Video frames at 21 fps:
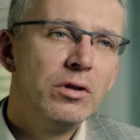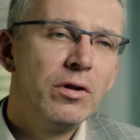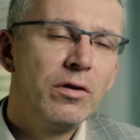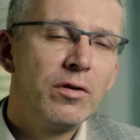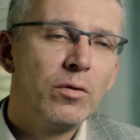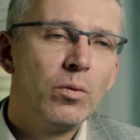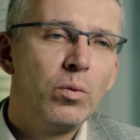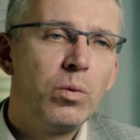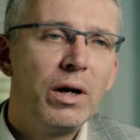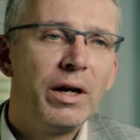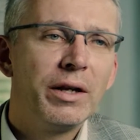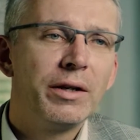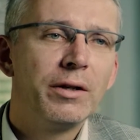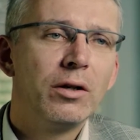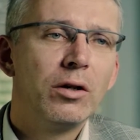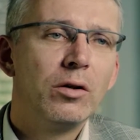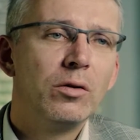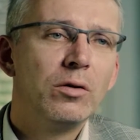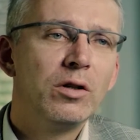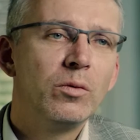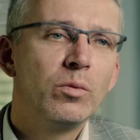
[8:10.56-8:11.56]
the one
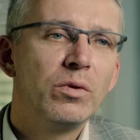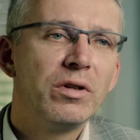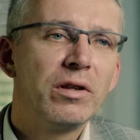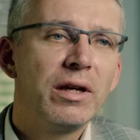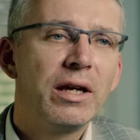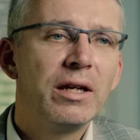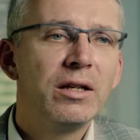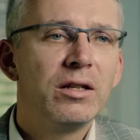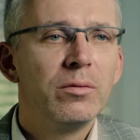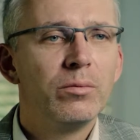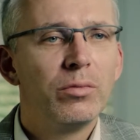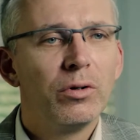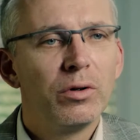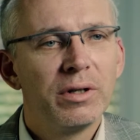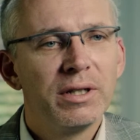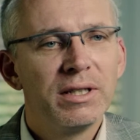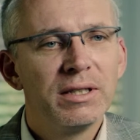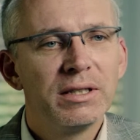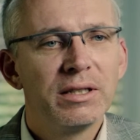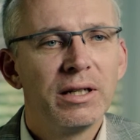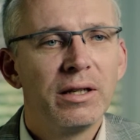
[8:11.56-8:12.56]
only with
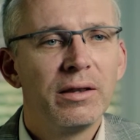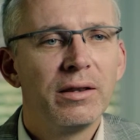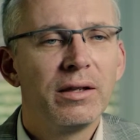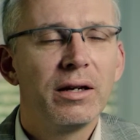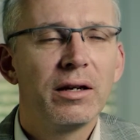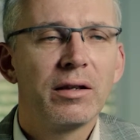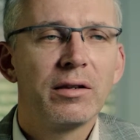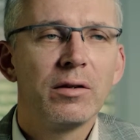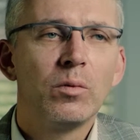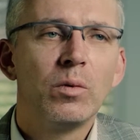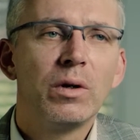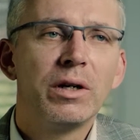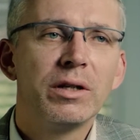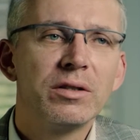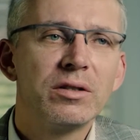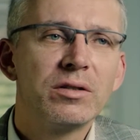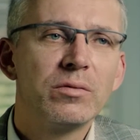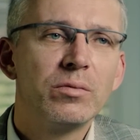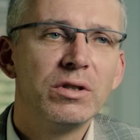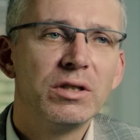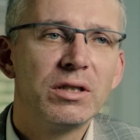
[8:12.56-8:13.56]
antibodies and the other
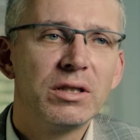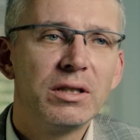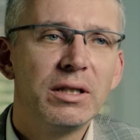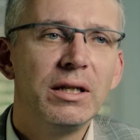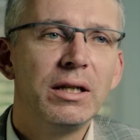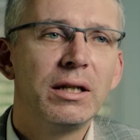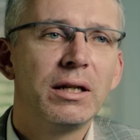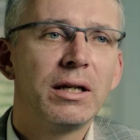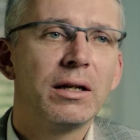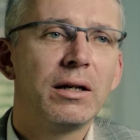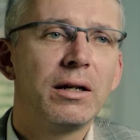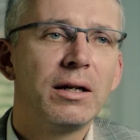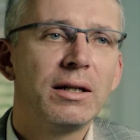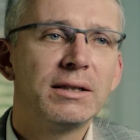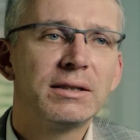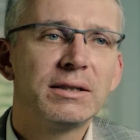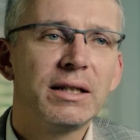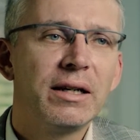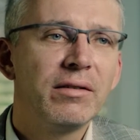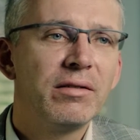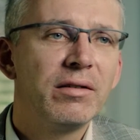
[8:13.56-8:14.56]
ones with
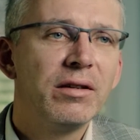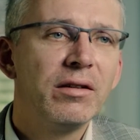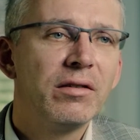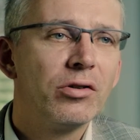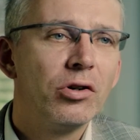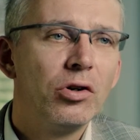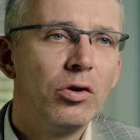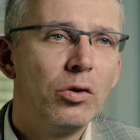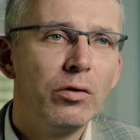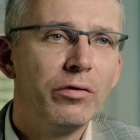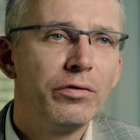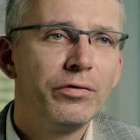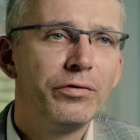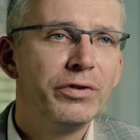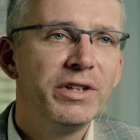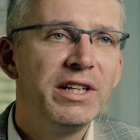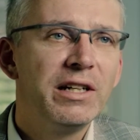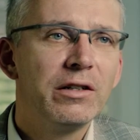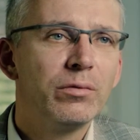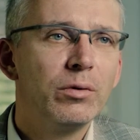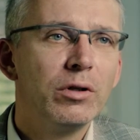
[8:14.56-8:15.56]
TKIs. I think the whole
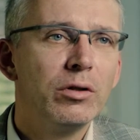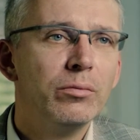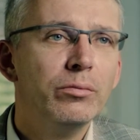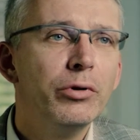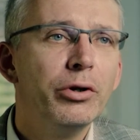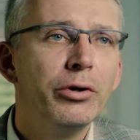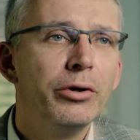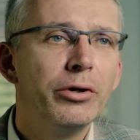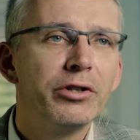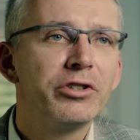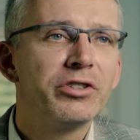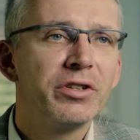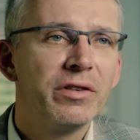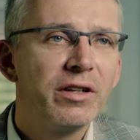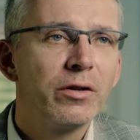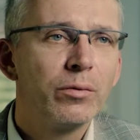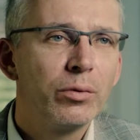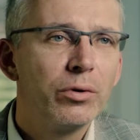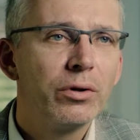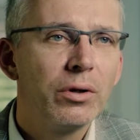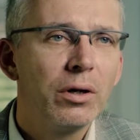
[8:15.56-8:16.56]
field will merge, and
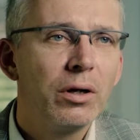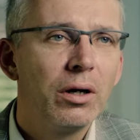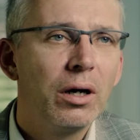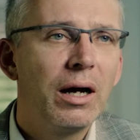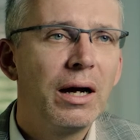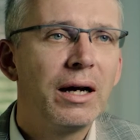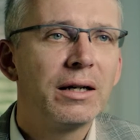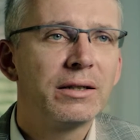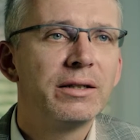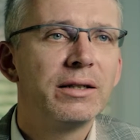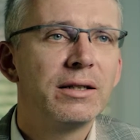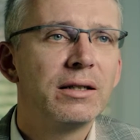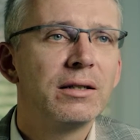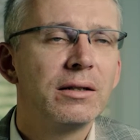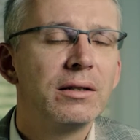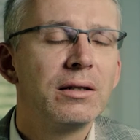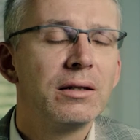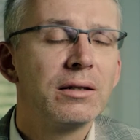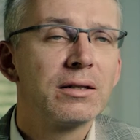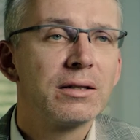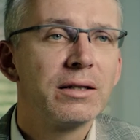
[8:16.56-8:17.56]
there were
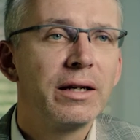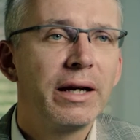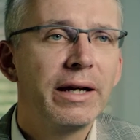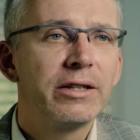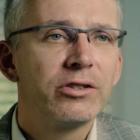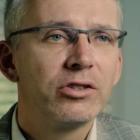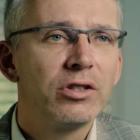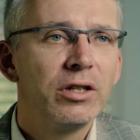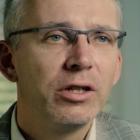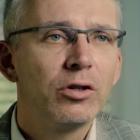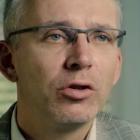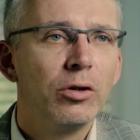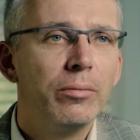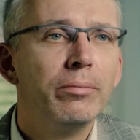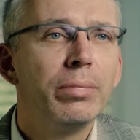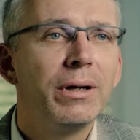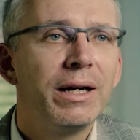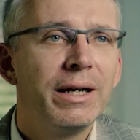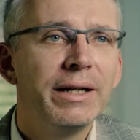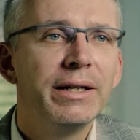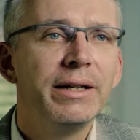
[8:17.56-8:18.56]
articles actually
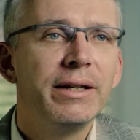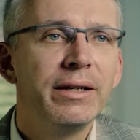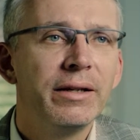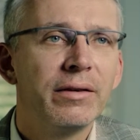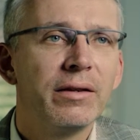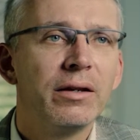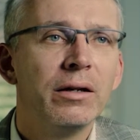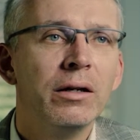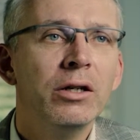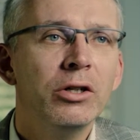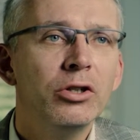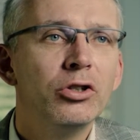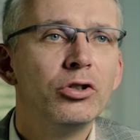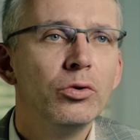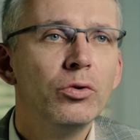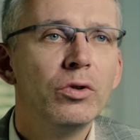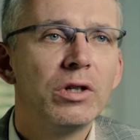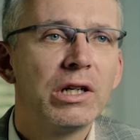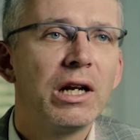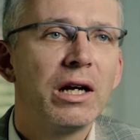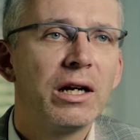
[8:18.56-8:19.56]
combining the
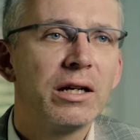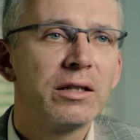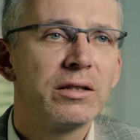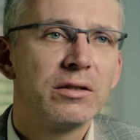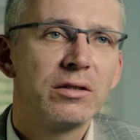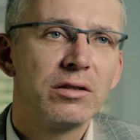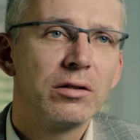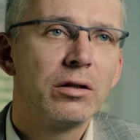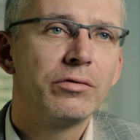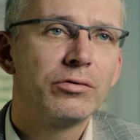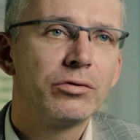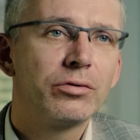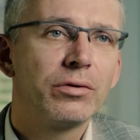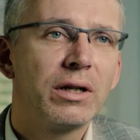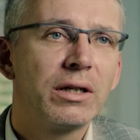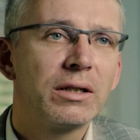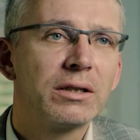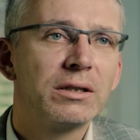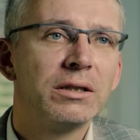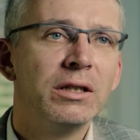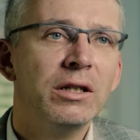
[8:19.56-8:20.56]
two classes of
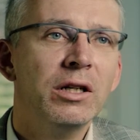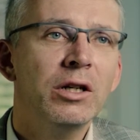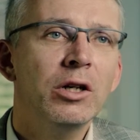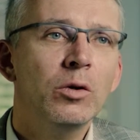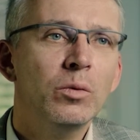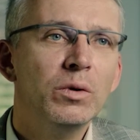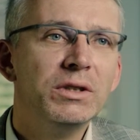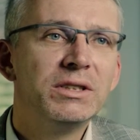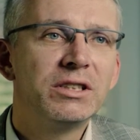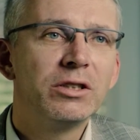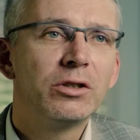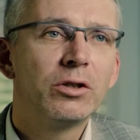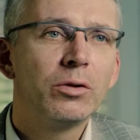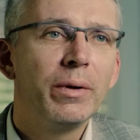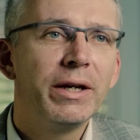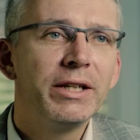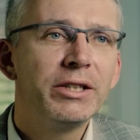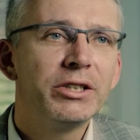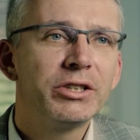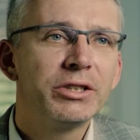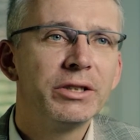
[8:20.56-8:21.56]
drugs with the
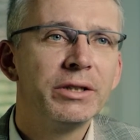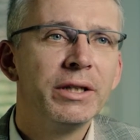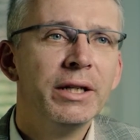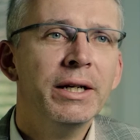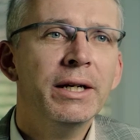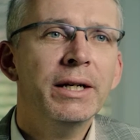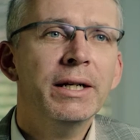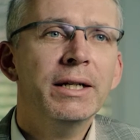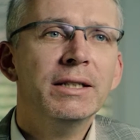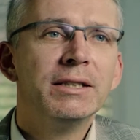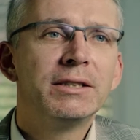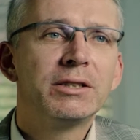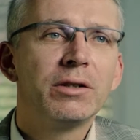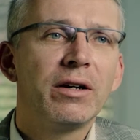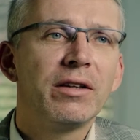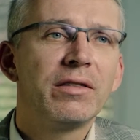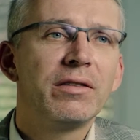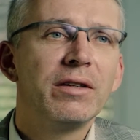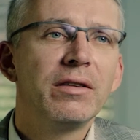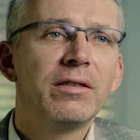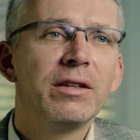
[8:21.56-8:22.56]
question. So I
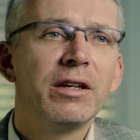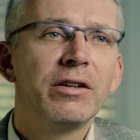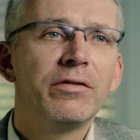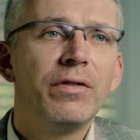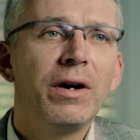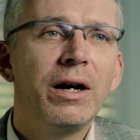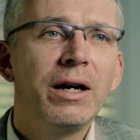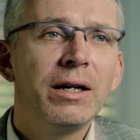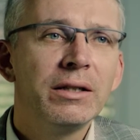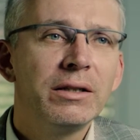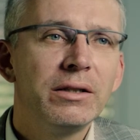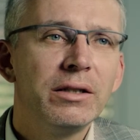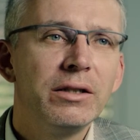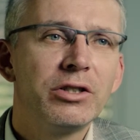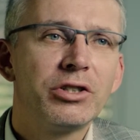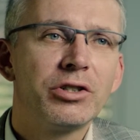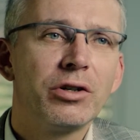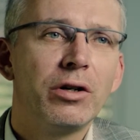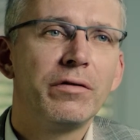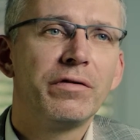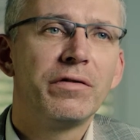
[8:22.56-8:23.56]
think the
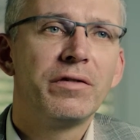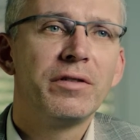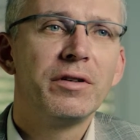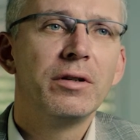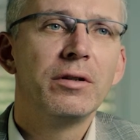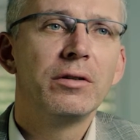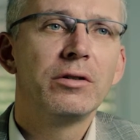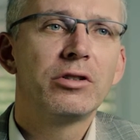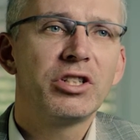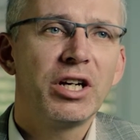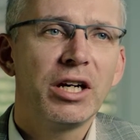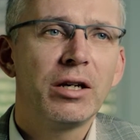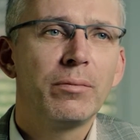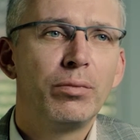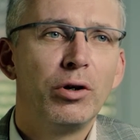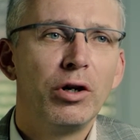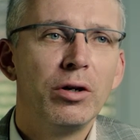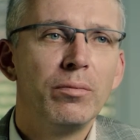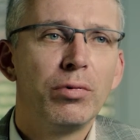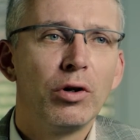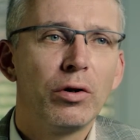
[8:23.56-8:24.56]
advantage of the
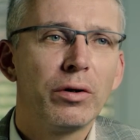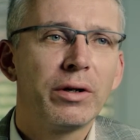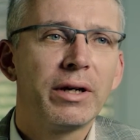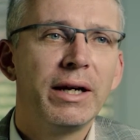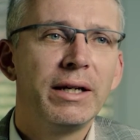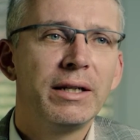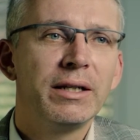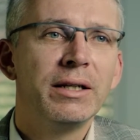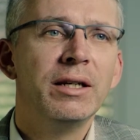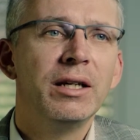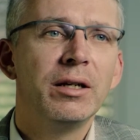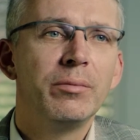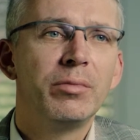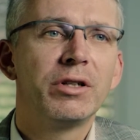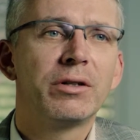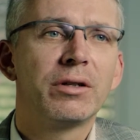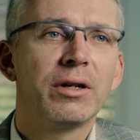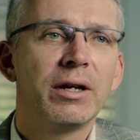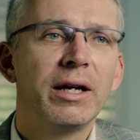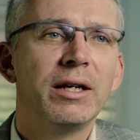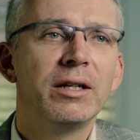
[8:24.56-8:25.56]
checkpoint blockade
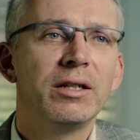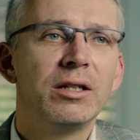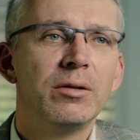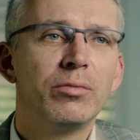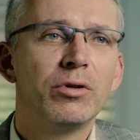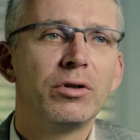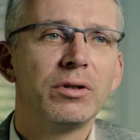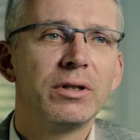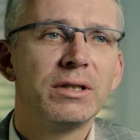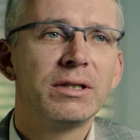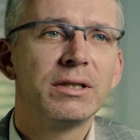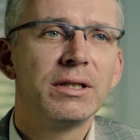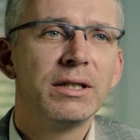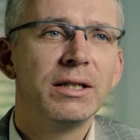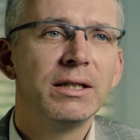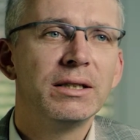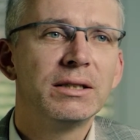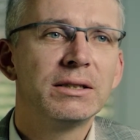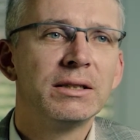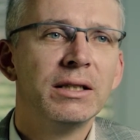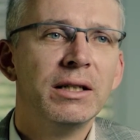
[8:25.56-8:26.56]
inhibitor antibodies
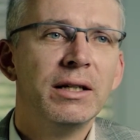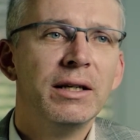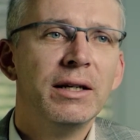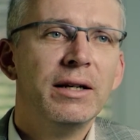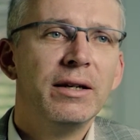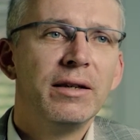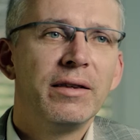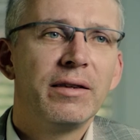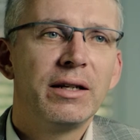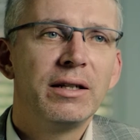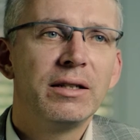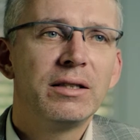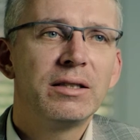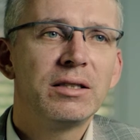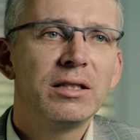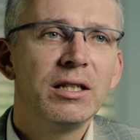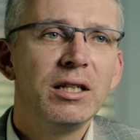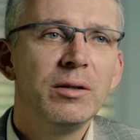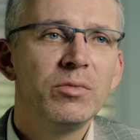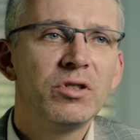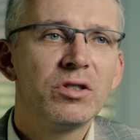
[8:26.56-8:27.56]
is that it
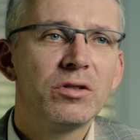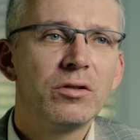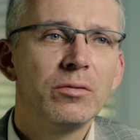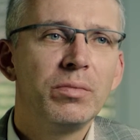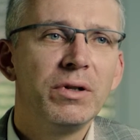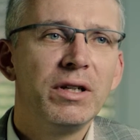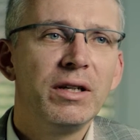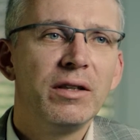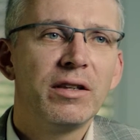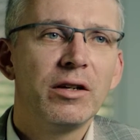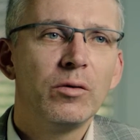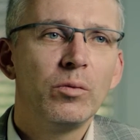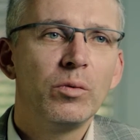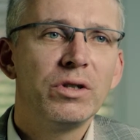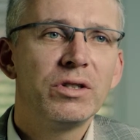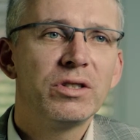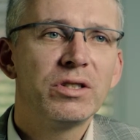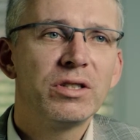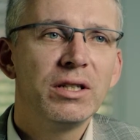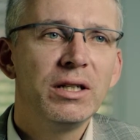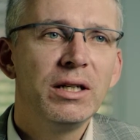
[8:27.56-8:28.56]
seems to be that we
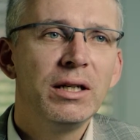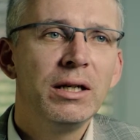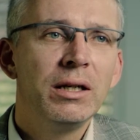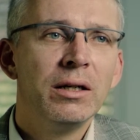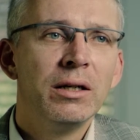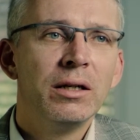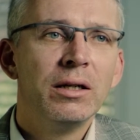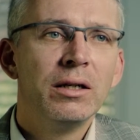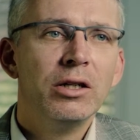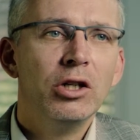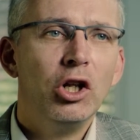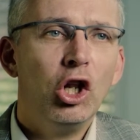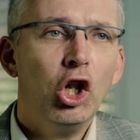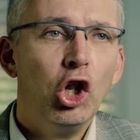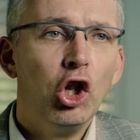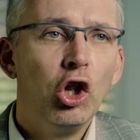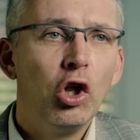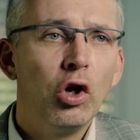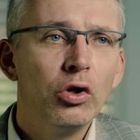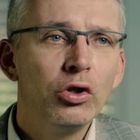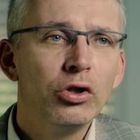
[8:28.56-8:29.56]
see
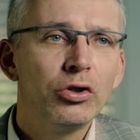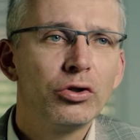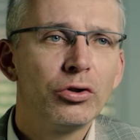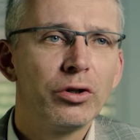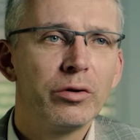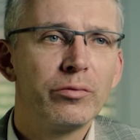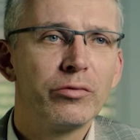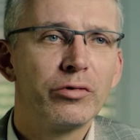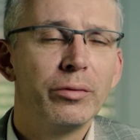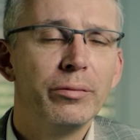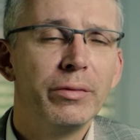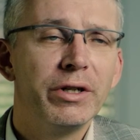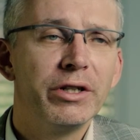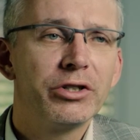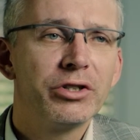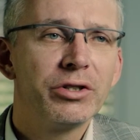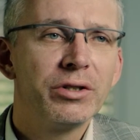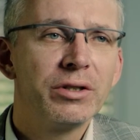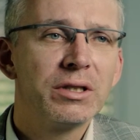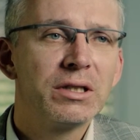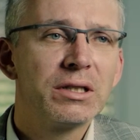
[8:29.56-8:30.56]
long-term
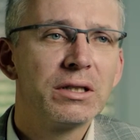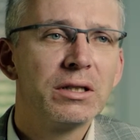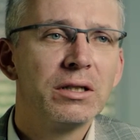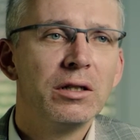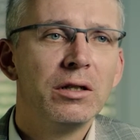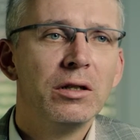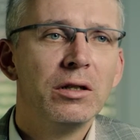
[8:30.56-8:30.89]
remissions